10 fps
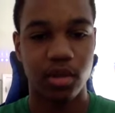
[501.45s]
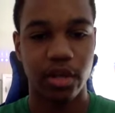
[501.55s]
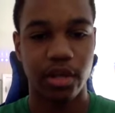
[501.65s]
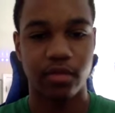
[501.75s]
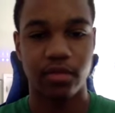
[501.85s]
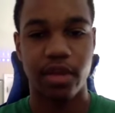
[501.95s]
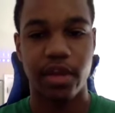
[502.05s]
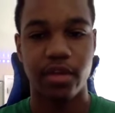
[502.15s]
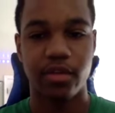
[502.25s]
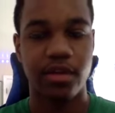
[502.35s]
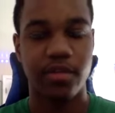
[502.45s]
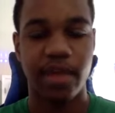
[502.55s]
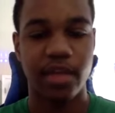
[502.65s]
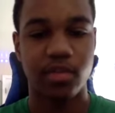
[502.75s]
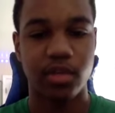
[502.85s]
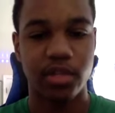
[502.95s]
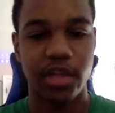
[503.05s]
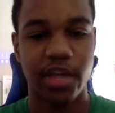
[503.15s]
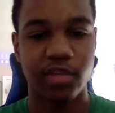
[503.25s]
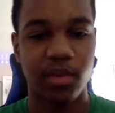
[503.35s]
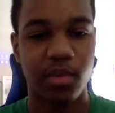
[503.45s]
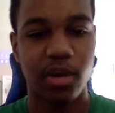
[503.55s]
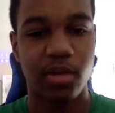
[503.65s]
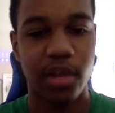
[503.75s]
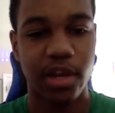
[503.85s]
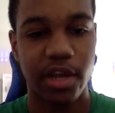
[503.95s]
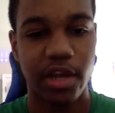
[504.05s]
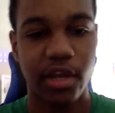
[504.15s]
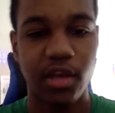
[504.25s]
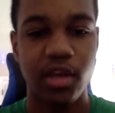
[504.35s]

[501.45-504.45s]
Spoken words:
Like that basketball just has to be a part of my day.